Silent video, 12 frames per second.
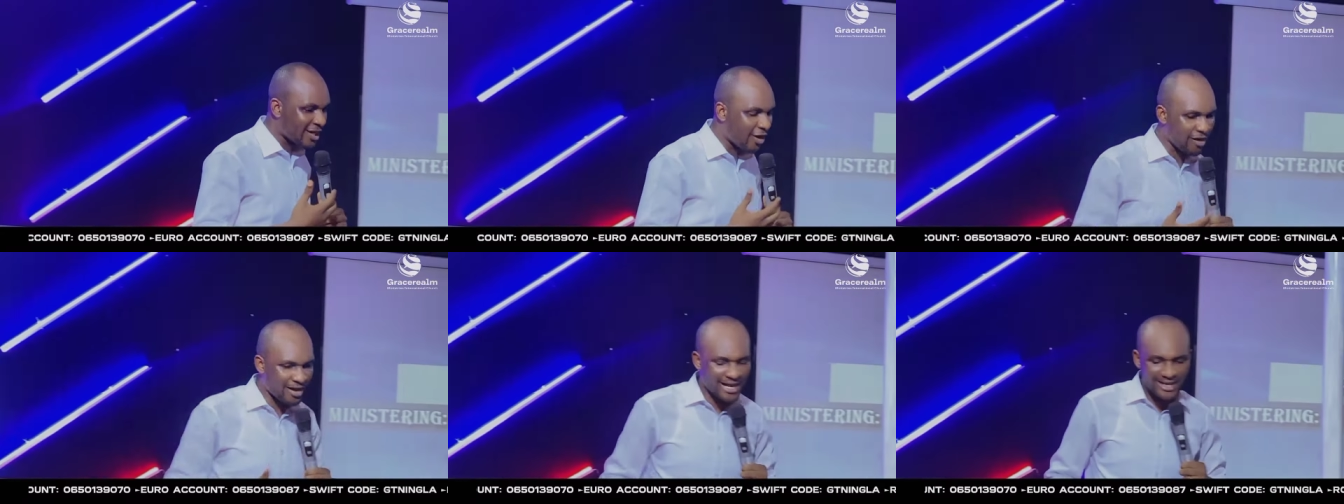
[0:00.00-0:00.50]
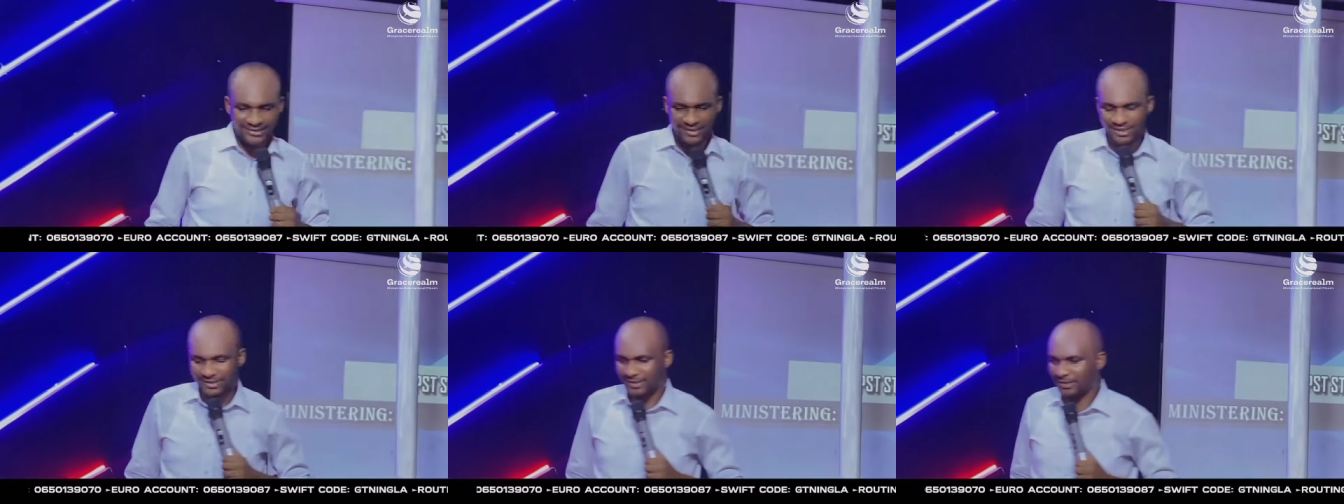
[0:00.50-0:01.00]
hunger and
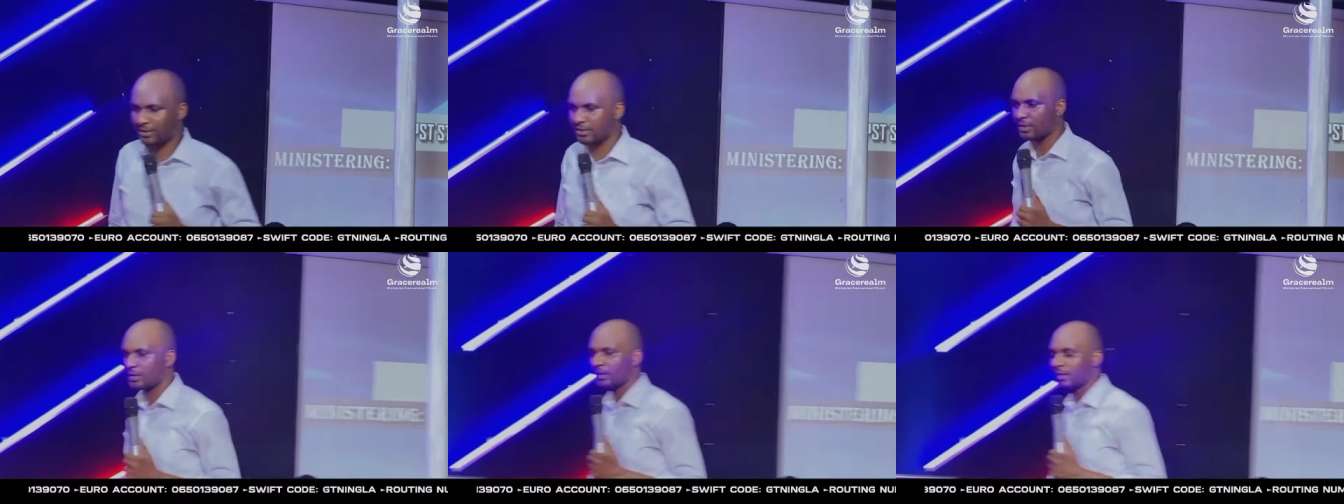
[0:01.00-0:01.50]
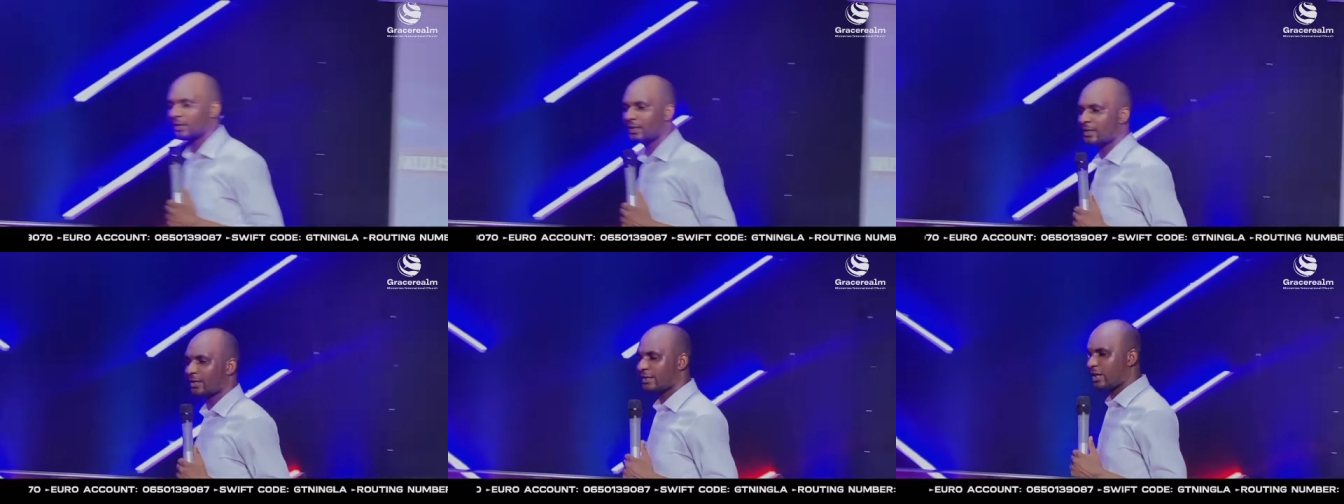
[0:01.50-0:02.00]
thirst.
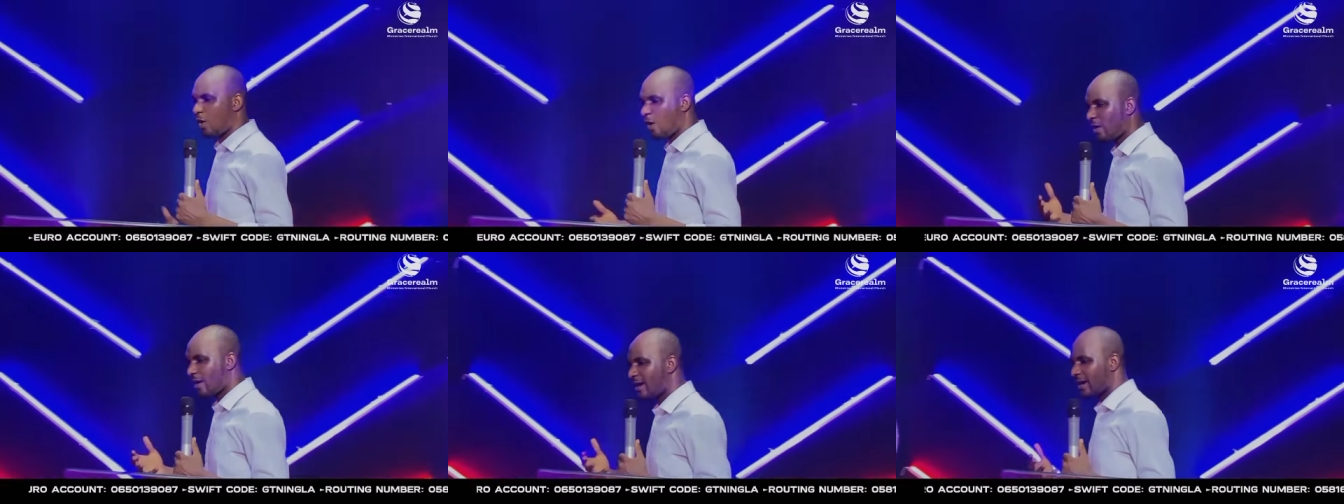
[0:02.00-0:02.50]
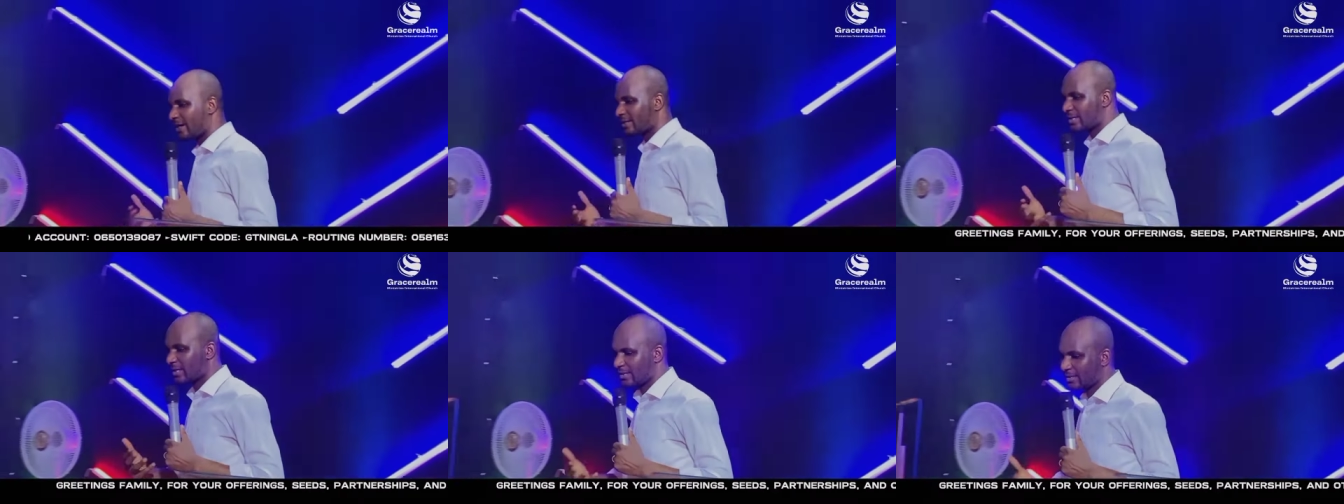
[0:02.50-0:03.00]
The hunger
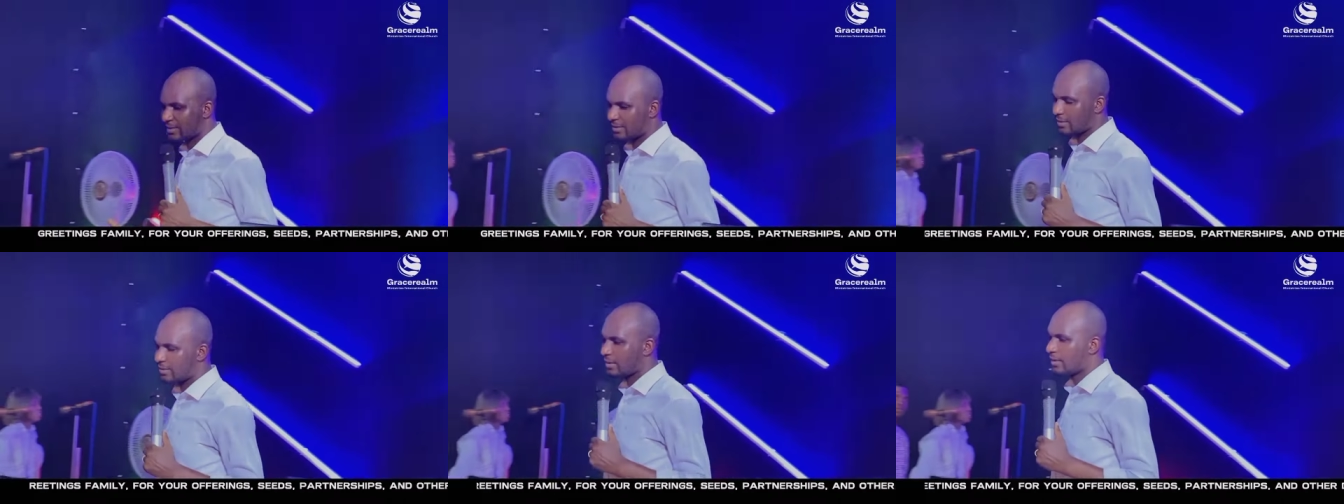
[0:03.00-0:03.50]
and thirst.